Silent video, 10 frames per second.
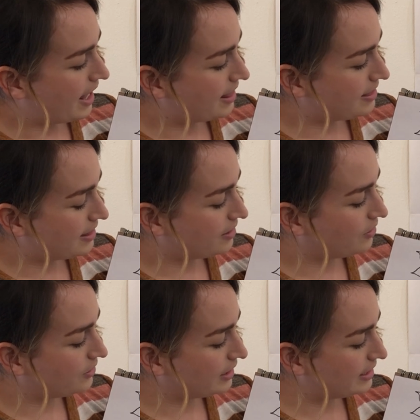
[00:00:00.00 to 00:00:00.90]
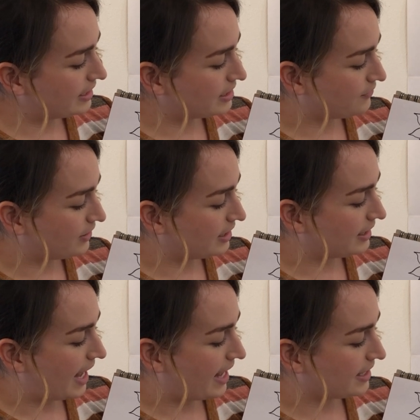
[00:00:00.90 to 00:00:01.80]
And then the only thing is for the
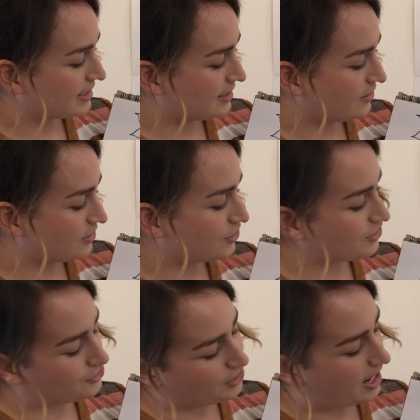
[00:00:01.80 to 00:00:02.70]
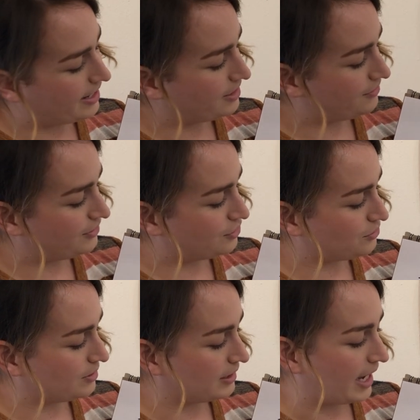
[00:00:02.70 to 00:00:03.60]
legs, you can just draw
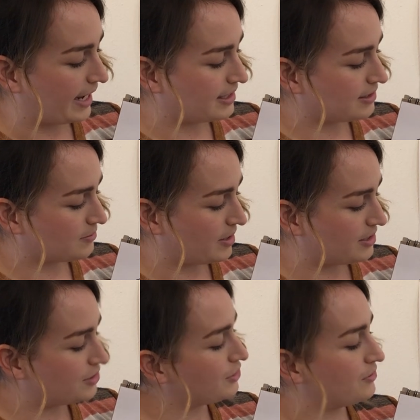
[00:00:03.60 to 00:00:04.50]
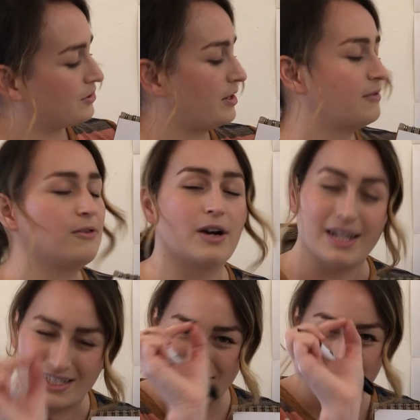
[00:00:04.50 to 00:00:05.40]
individual lines, 1, 2, 3, 4,
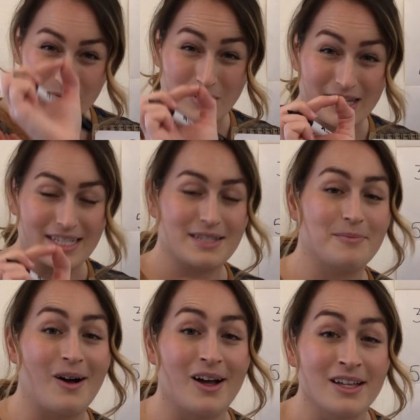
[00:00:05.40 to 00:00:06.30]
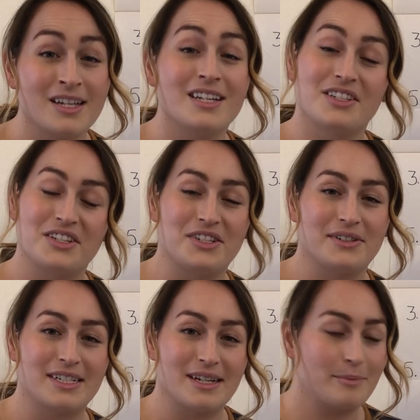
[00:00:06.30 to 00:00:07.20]
because they're really small to
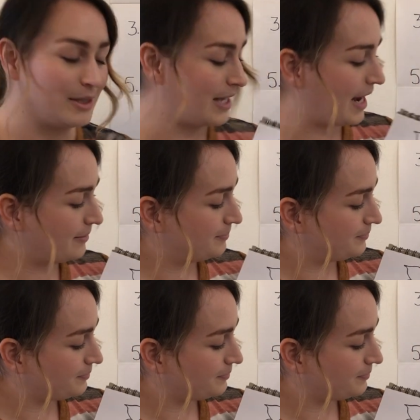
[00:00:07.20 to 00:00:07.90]
do a double line.